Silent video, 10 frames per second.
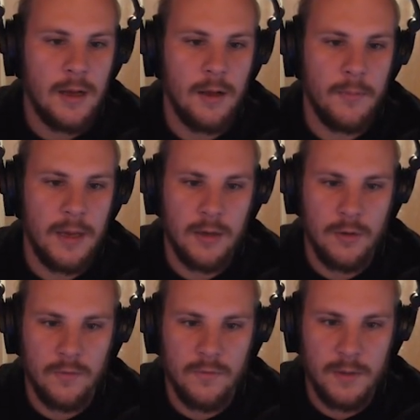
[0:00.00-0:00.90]
I'll make a
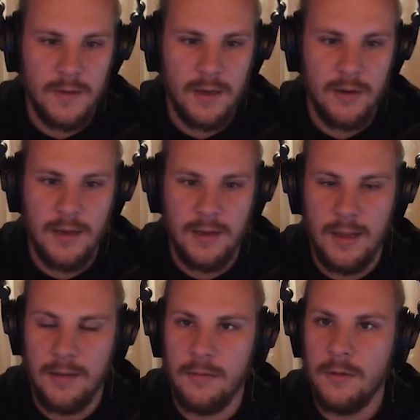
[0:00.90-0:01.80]
note from it here, and
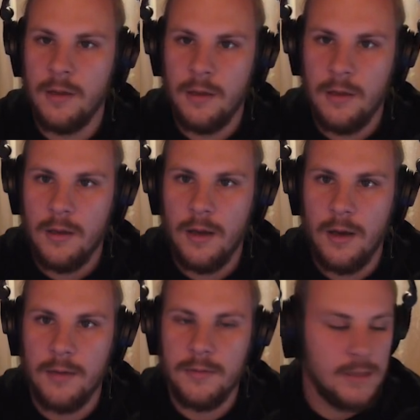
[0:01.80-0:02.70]
then
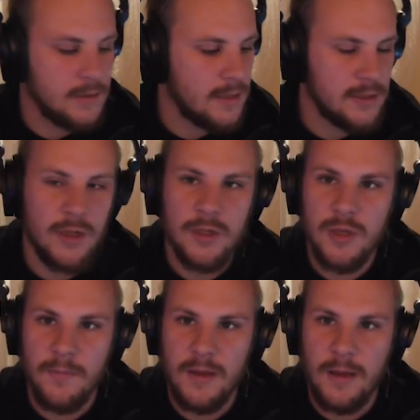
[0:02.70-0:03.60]
that's not
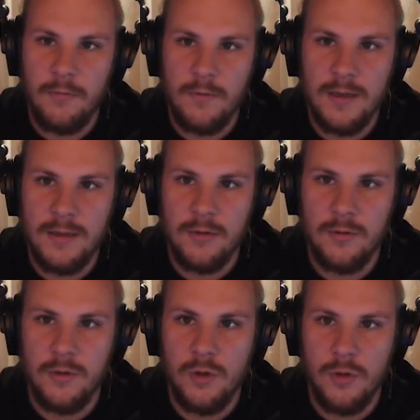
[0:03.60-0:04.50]
something I'll write down
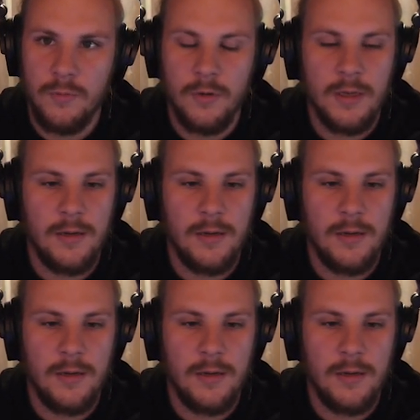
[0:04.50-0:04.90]
on a notebook.